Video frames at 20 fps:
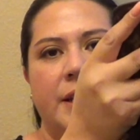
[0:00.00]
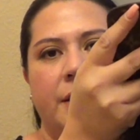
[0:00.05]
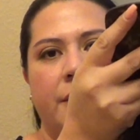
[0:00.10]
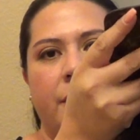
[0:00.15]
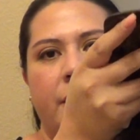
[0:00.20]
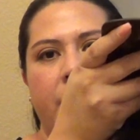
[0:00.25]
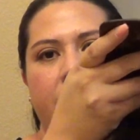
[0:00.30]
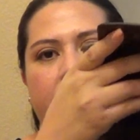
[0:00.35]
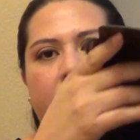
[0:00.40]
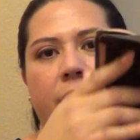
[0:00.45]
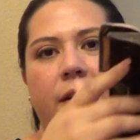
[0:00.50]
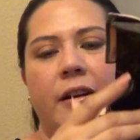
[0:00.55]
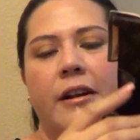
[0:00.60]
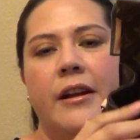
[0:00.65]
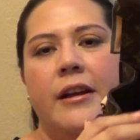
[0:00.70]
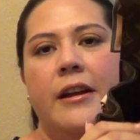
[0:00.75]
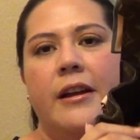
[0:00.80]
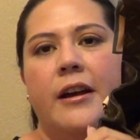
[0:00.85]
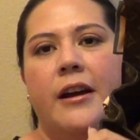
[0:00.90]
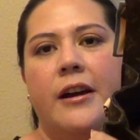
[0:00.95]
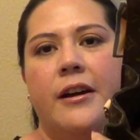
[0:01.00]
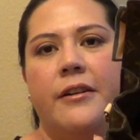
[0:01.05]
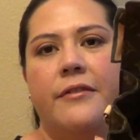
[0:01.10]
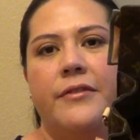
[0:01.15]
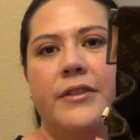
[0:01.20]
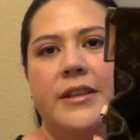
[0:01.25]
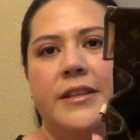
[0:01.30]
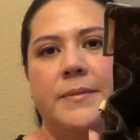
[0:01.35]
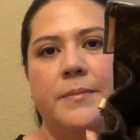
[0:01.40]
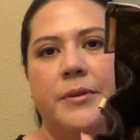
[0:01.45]
interior
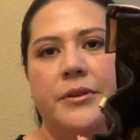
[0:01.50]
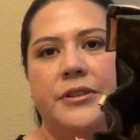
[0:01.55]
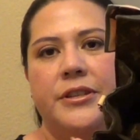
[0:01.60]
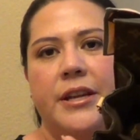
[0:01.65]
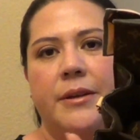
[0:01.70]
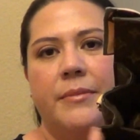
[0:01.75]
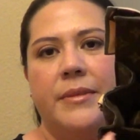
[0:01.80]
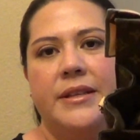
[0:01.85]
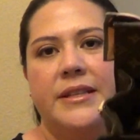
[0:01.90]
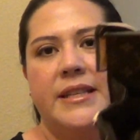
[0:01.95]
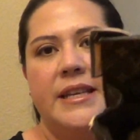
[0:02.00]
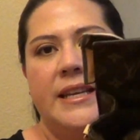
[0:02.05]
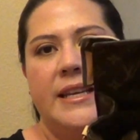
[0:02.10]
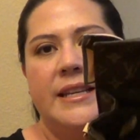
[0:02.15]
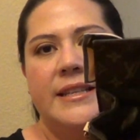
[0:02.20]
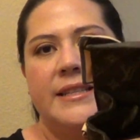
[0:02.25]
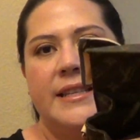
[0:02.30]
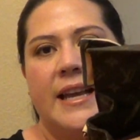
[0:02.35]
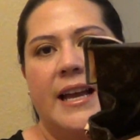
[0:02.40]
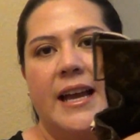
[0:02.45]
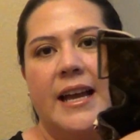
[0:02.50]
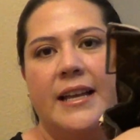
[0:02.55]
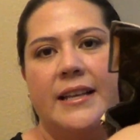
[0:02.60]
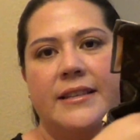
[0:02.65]
of this Pochette Metis.